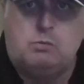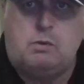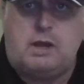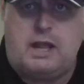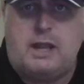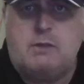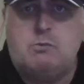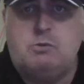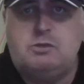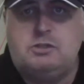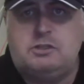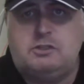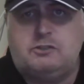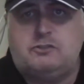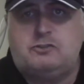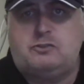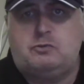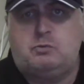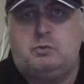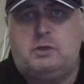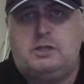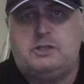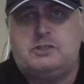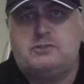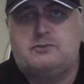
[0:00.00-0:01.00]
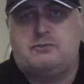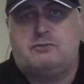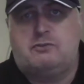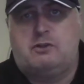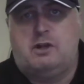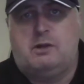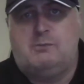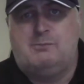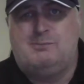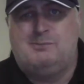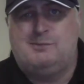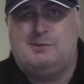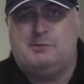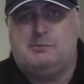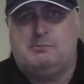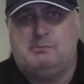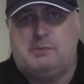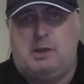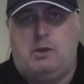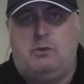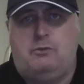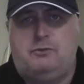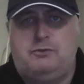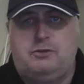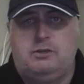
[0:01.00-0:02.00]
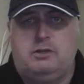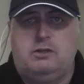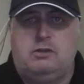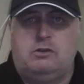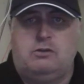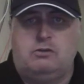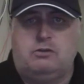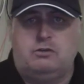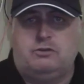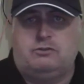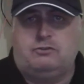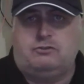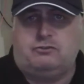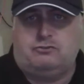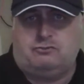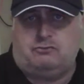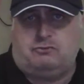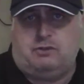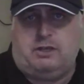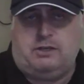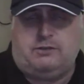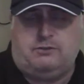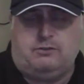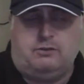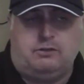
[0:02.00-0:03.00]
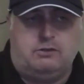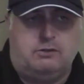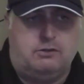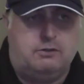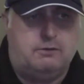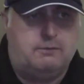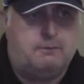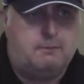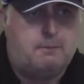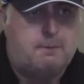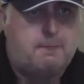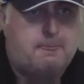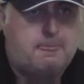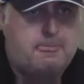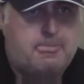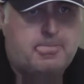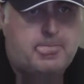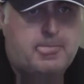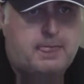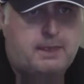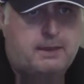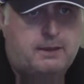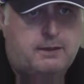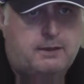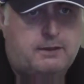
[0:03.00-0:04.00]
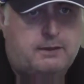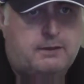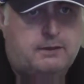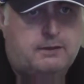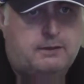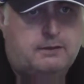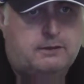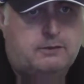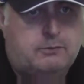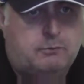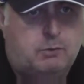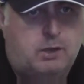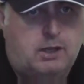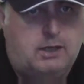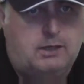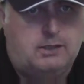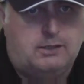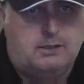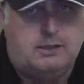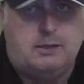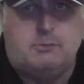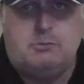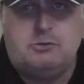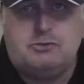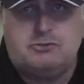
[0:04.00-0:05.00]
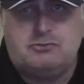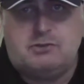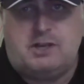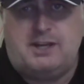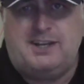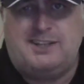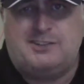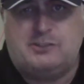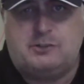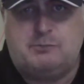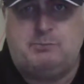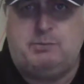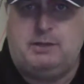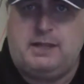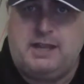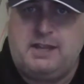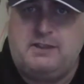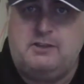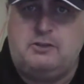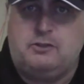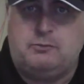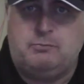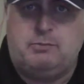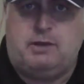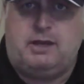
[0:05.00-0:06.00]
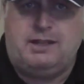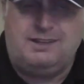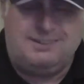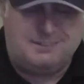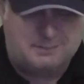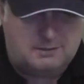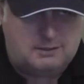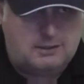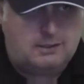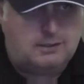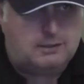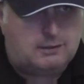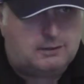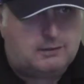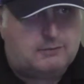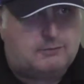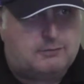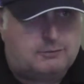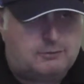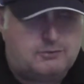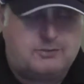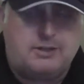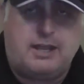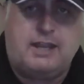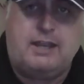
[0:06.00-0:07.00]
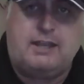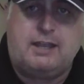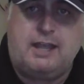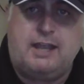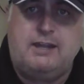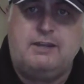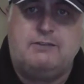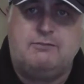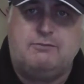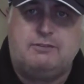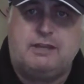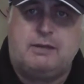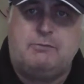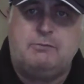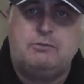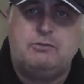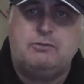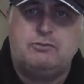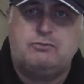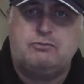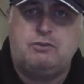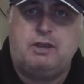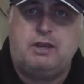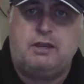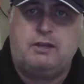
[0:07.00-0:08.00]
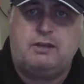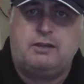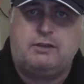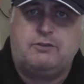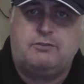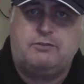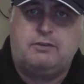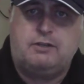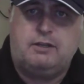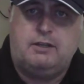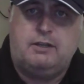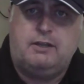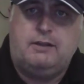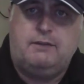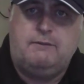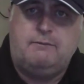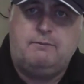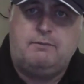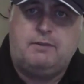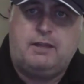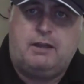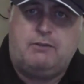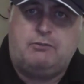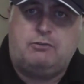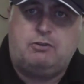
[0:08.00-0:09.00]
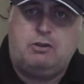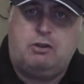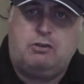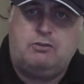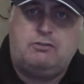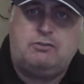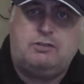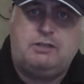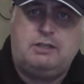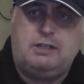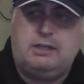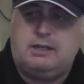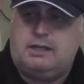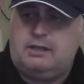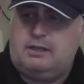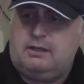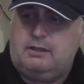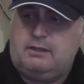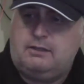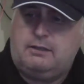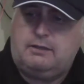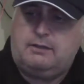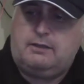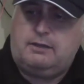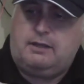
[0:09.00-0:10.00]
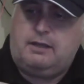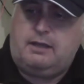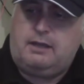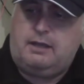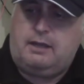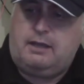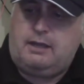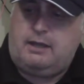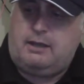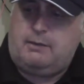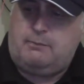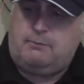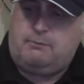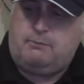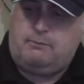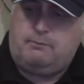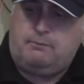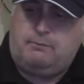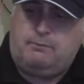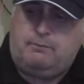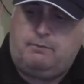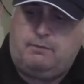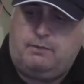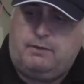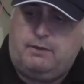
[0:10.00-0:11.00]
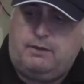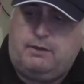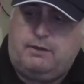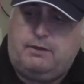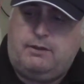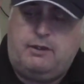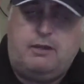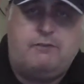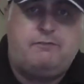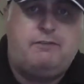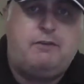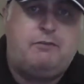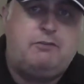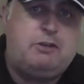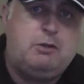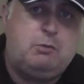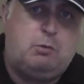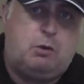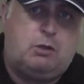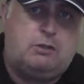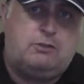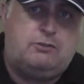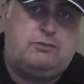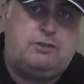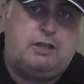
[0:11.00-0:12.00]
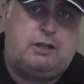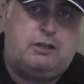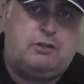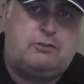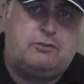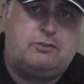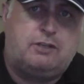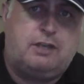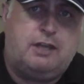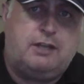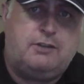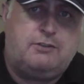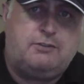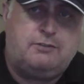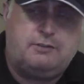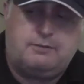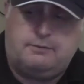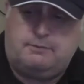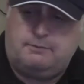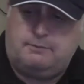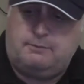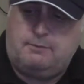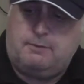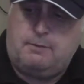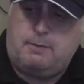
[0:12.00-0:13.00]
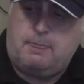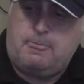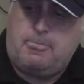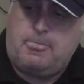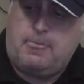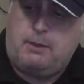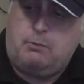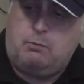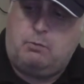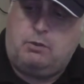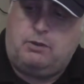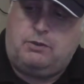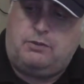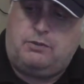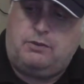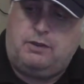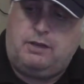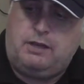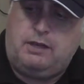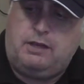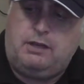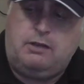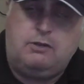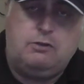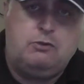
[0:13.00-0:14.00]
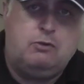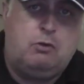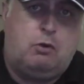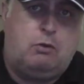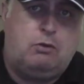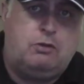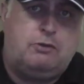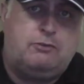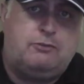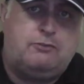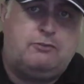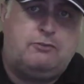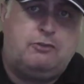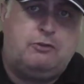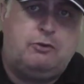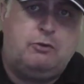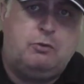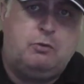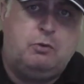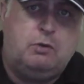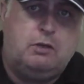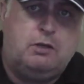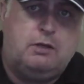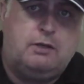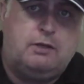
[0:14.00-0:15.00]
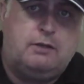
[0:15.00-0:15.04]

why would you switch from mouth to lung to straight to lung? Well, I'm going to try and explain this by kind of demonstrating it. I've got here a 50 watt Zelos kit with the Nautilus 2